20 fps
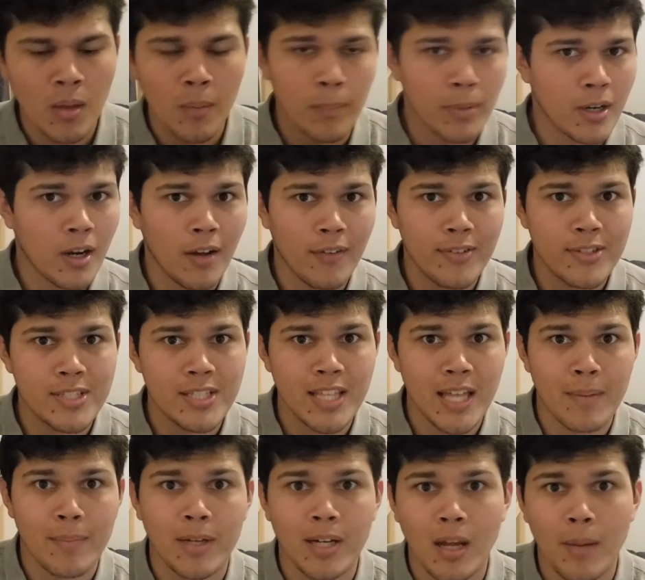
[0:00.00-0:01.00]
But obviously
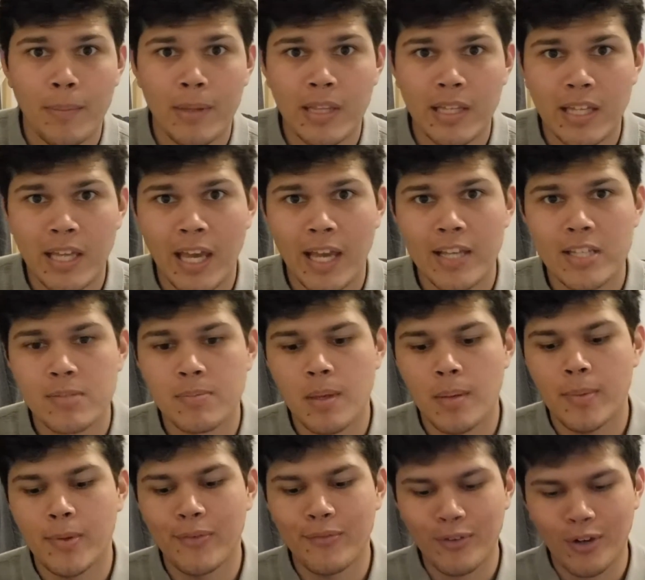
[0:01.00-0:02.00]
that might not be the case.
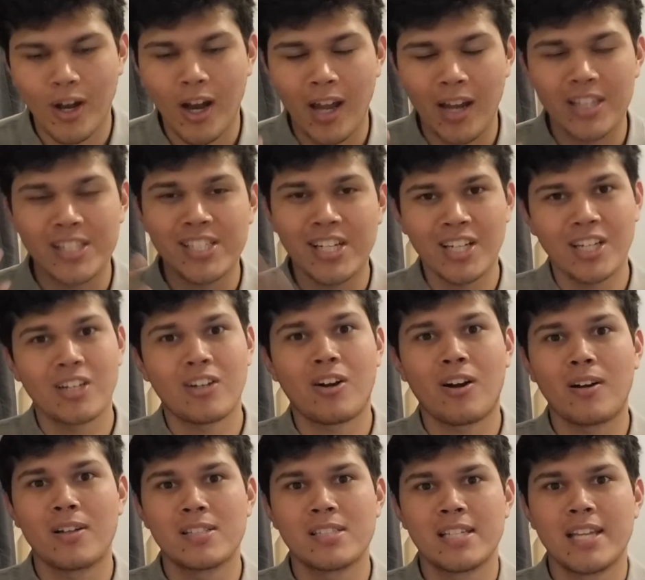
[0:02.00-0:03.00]
Maybe you've got a ton of
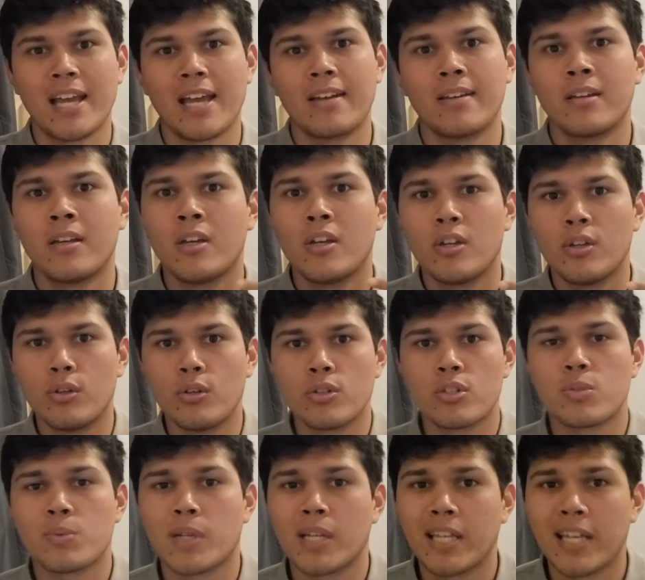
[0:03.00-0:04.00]
cards in hand. You
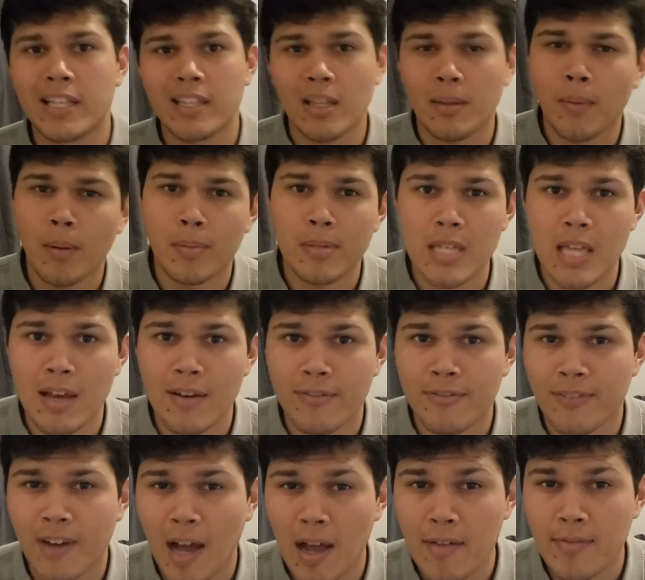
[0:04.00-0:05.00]
just want to get them up to that
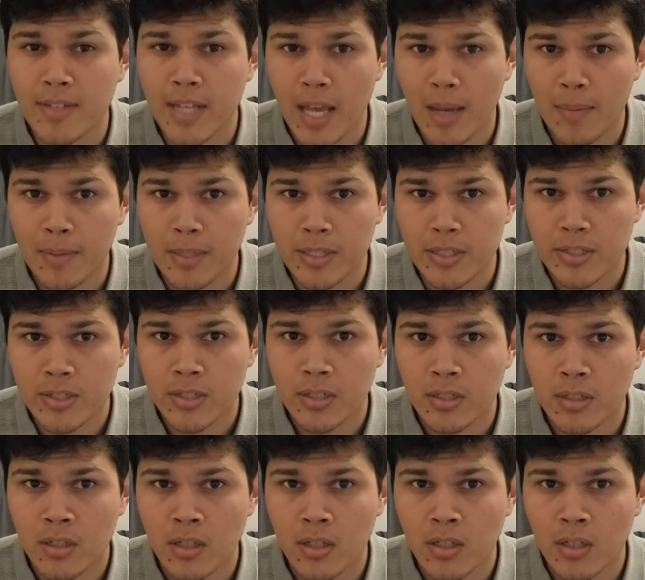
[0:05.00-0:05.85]
5 damage.